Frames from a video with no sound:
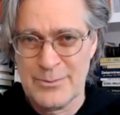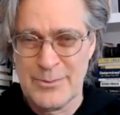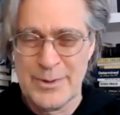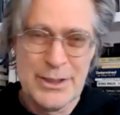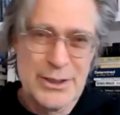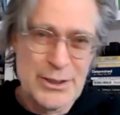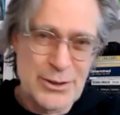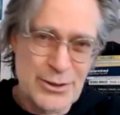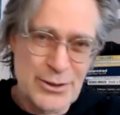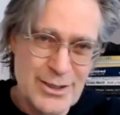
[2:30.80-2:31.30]

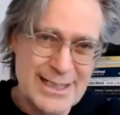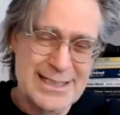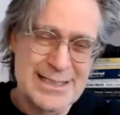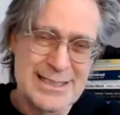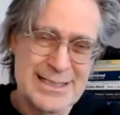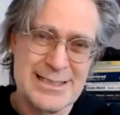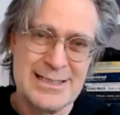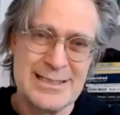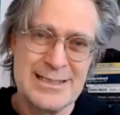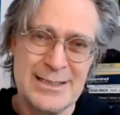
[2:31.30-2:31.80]
When you're
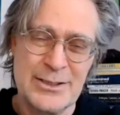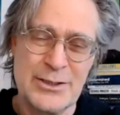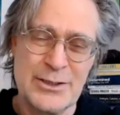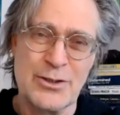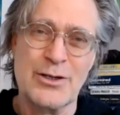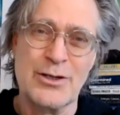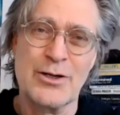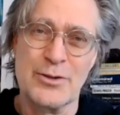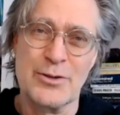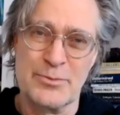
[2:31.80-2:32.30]
innocent and
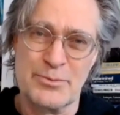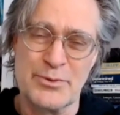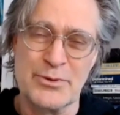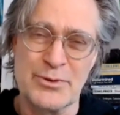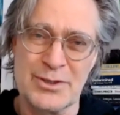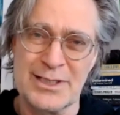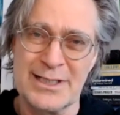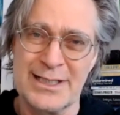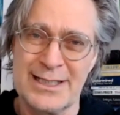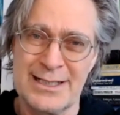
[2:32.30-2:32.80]
you're hurt
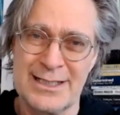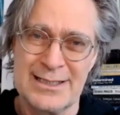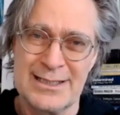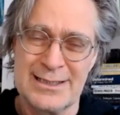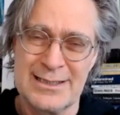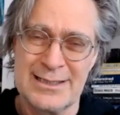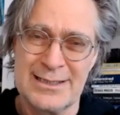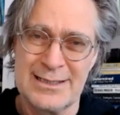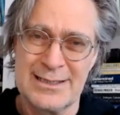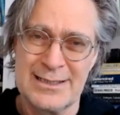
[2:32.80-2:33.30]
brutally.
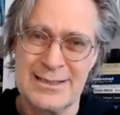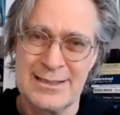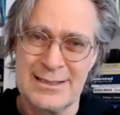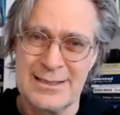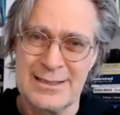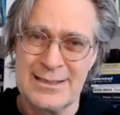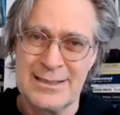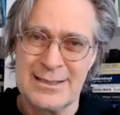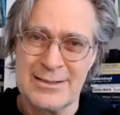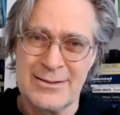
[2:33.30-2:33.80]

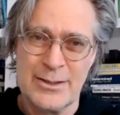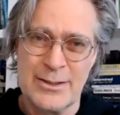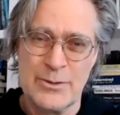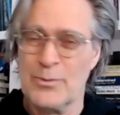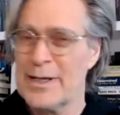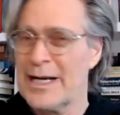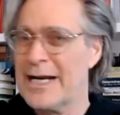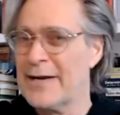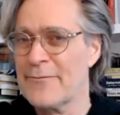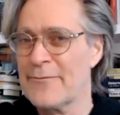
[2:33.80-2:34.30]

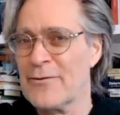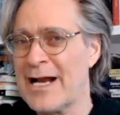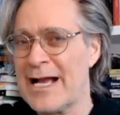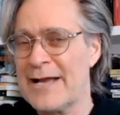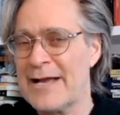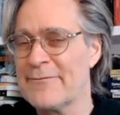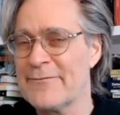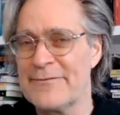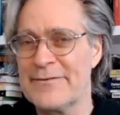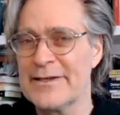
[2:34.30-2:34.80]
Whatever
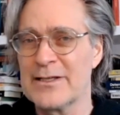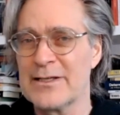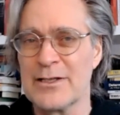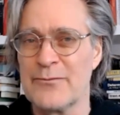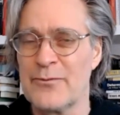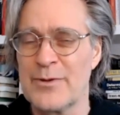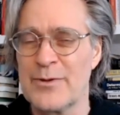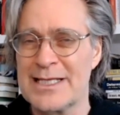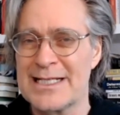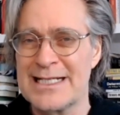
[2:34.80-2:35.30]
I
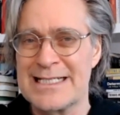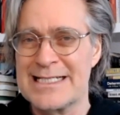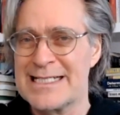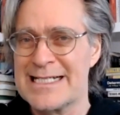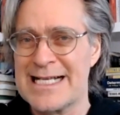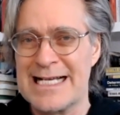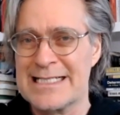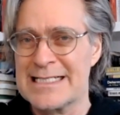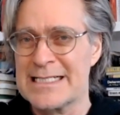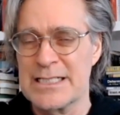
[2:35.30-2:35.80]
feel of what the
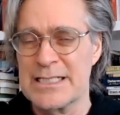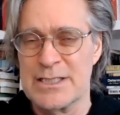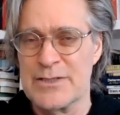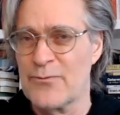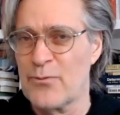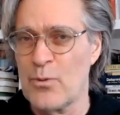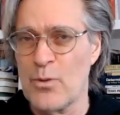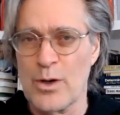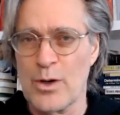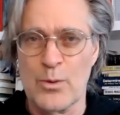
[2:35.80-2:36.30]

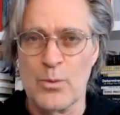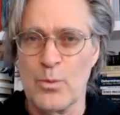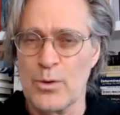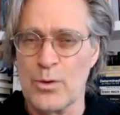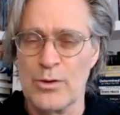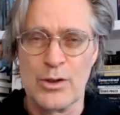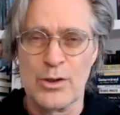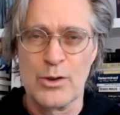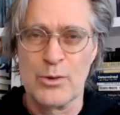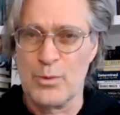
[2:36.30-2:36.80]
necessities of war
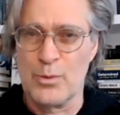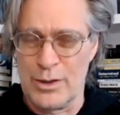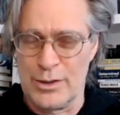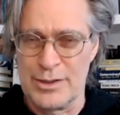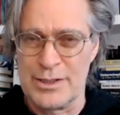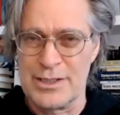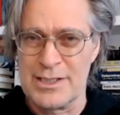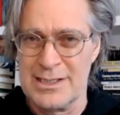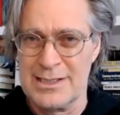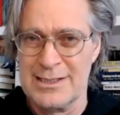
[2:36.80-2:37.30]
were or
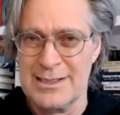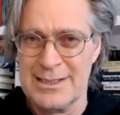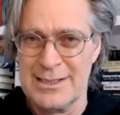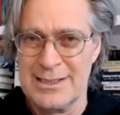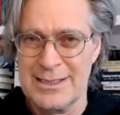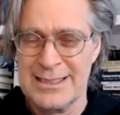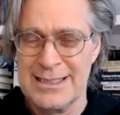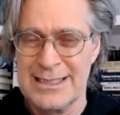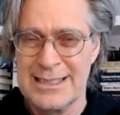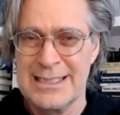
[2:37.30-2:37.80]
weren't,
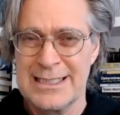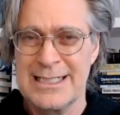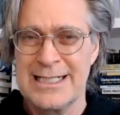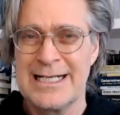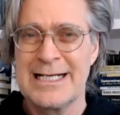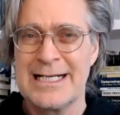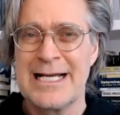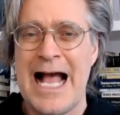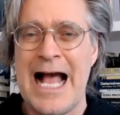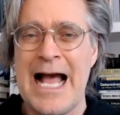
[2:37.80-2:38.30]

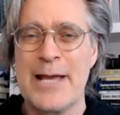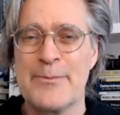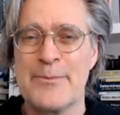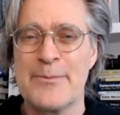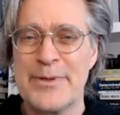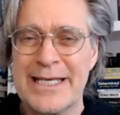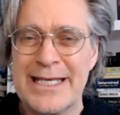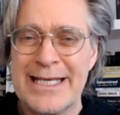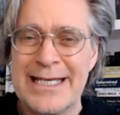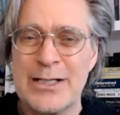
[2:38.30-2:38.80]
I
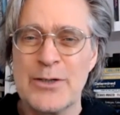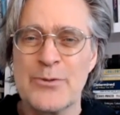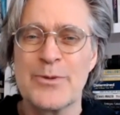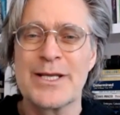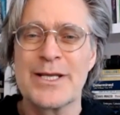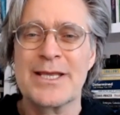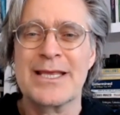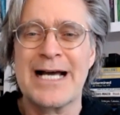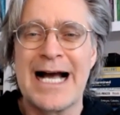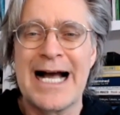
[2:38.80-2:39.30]

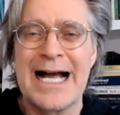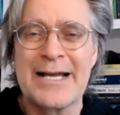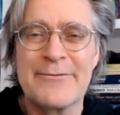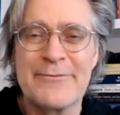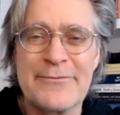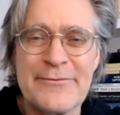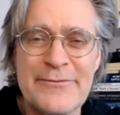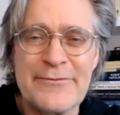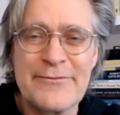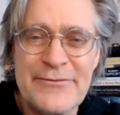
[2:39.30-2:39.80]
begin with,
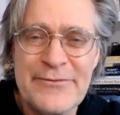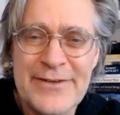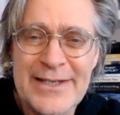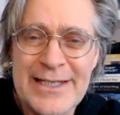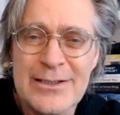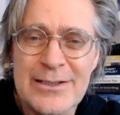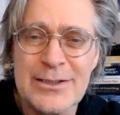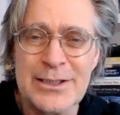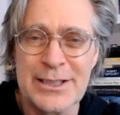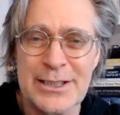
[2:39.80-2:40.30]
I
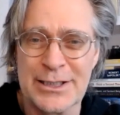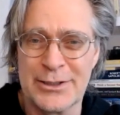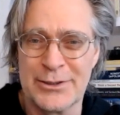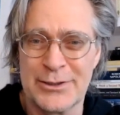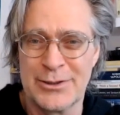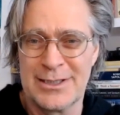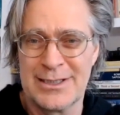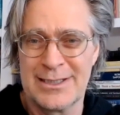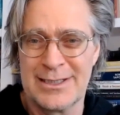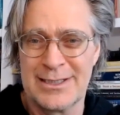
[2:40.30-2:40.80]
feel you.